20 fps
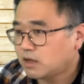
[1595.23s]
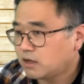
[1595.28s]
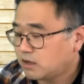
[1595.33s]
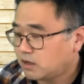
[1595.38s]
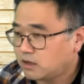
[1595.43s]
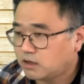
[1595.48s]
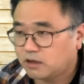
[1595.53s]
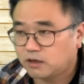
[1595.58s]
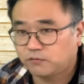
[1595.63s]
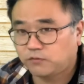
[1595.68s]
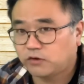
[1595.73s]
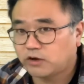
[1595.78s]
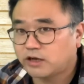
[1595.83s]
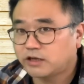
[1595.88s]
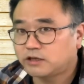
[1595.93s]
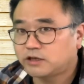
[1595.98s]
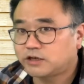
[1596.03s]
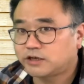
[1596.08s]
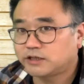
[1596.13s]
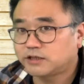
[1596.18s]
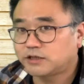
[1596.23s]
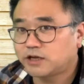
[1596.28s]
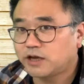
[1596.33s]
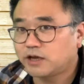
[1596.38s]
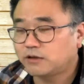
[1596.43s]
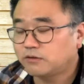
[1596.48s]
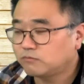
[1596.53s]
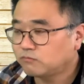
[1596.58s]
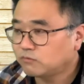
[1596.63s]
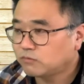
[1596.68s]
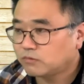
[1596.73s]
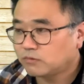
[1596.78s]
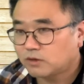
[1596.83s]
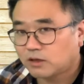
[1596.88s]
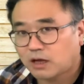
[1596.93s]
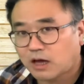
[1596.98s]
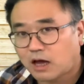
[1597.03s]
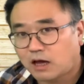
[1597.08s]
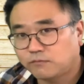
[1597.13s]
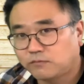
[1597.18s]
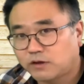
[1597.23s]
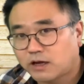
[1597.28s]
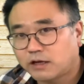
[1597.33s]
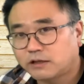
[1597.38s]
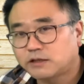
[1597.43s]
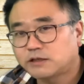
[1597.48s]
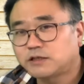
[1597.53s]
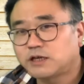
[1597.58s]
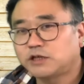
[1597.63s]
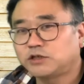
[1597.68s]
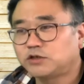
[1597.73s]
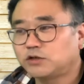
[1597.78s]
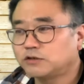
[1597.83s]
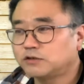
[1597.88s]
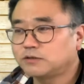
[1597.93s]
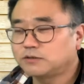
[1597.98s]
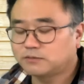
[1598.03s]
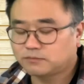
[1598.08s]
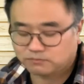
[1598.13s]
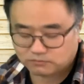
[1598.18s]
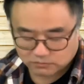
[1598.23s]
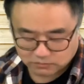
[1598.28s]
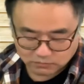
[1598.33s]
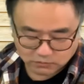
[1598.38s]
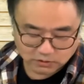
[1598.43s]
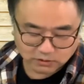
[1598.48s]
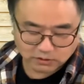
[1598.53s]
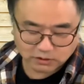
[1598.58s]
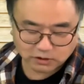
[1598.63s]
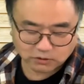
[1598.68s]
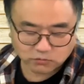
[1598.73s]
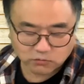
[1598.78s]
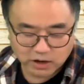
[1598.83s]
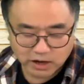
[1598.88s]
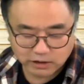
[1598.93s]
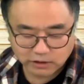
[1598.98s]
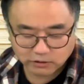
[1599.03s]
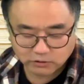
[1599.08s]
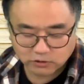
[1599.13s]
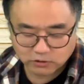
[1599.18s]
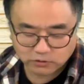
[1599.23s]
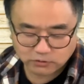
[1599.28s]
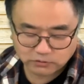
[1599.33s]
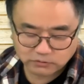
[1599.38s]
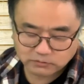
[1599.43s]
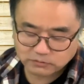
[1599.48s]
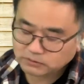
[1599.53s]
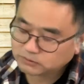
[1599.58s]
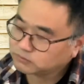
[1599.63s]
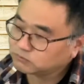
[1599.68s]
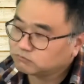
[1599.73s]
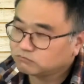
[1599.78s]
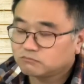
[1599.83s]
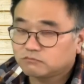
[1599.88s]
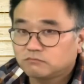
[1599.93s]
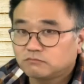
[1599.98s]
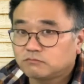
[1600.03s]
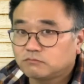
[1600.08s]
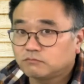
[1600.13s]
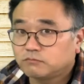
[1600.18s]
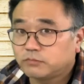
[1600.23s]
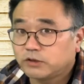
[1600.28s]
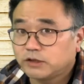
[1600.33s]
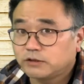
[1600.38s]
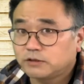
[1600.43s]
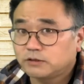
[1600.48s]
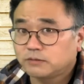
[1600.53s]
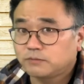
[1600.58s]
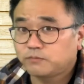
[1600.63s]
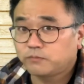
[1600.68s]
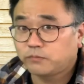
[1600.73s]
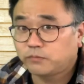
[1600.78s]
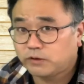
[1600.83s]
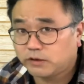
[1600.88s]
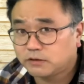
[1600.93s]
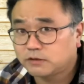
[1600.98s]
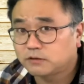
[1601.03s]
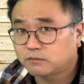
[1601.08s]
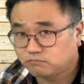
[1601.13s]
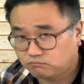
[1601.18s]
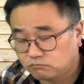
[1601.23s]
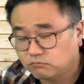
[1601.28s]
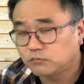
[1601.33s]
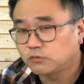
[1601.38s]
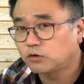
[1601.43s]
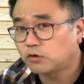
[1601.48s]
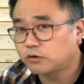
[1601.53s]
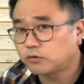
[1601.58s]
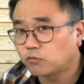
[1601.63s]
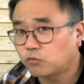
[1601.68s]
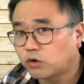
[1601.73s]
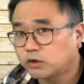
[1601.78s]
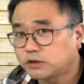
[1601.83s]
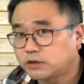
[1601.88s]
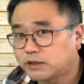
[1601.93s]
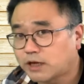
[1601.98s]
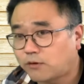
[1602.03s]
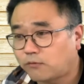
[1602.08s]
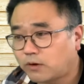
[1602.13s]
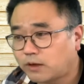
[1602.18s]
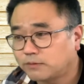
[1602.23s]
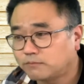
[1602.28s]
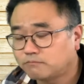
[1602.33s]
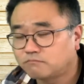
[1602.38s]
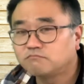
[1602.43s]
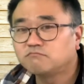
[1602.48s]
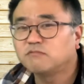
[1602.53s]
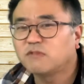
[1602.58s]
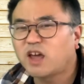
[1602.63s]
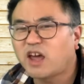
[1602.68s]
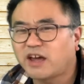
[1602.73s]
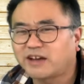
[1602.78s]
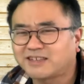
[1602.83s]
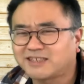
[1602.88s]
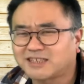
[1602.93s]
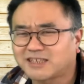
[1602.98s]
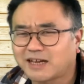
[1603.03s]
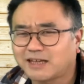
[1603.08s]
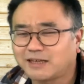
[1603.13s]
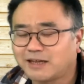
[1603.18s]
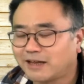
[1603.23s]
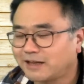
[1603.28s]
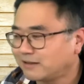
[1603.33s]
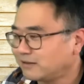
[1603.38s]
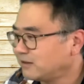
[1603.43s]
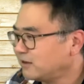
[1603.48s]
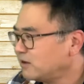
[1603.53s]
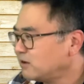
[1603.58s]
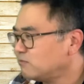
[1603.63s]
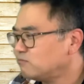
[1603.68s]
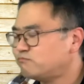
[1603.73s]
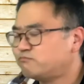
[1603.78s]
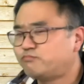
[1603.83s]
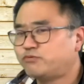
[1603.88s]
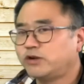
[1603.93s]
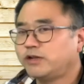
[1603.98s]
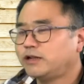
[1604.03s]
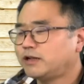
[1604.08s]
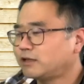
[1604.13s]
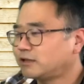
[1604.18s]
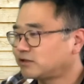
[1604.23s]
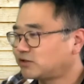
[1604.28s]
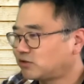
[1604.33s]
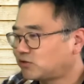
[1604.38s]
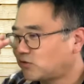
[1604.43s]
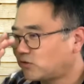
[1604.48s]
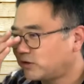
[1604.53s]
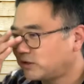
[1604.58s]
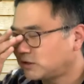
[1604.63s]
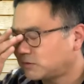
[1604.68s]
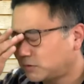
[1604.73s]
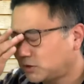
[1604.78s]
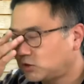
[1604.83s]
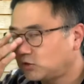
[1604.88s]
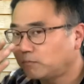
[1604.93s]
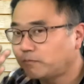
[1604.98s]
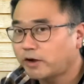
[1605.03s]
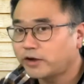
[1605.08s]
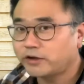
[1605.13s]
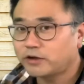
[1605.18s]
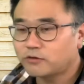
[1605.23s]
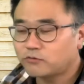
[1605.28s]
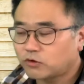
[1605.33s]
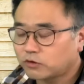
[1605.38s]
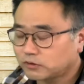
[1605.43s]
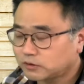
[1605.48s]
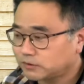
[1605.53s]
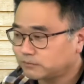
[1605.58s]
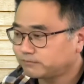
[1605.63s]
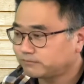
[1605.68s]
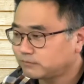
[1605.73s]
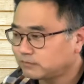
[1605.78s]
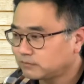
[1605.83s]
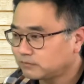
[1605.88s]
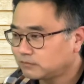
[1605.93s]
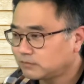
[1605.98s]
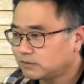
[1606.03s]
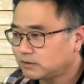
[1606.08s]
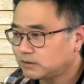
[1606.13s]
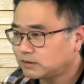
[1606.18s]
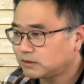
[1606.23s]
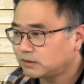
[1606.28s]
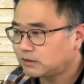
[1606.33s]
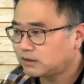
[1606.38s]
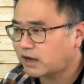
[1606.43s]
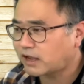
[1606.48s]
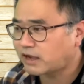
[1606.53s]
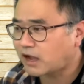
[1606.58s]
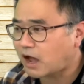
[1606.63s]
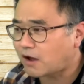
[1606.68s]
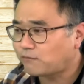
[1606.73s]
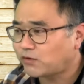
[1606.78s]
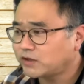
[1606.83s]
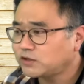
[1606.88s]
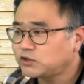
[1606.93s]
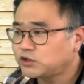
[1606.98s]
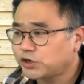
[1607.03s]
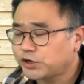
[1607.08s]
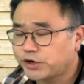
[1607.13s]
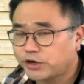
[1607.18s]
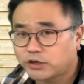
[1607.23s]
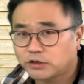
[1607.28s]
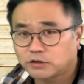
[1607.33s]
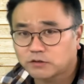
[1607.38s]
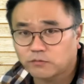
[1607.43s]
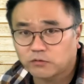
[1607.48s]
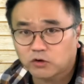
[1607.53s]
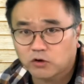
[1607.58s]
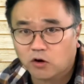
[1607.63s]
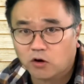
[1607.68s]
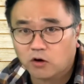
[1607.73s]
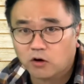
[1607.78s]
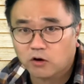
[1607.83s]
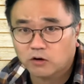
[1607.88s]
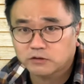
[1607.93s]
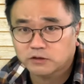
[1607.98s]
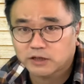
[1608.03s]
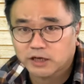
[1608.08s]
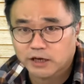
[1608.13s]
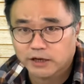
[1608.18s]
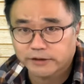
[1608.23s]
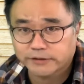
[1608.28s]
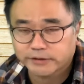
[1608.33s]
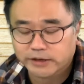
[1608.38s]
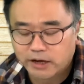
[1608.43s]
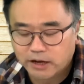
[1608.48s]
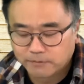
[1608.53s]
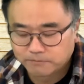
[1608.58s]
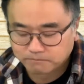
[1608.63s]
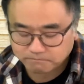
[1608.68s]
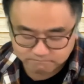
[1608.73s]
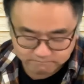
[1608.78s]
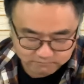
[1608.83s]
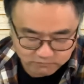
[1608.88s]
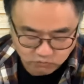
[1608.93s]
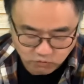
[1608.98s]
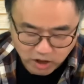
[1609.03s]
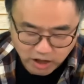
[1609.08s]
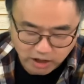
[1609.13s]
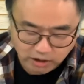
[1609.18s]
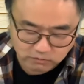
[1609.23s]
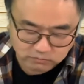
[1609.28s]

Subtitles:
If you're interested, I've done sessions a little while ago. Please go and watch that one. Exciting, brilliant stories of superheroes, like Avengers of God's Kingdom. Wow.